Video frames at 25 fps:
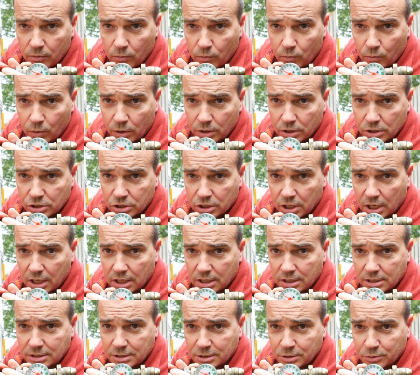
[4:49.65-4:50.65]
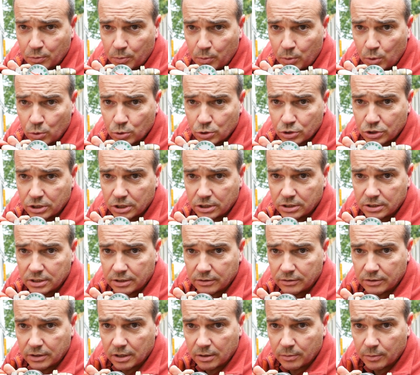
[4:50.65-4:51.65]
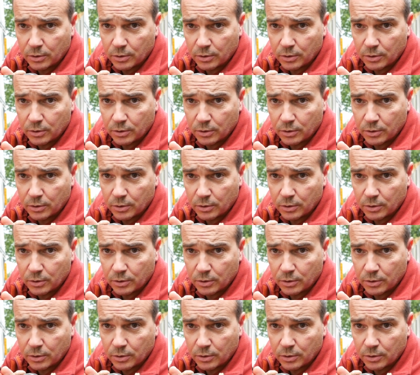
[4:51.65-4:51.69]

which is supposed to tell you how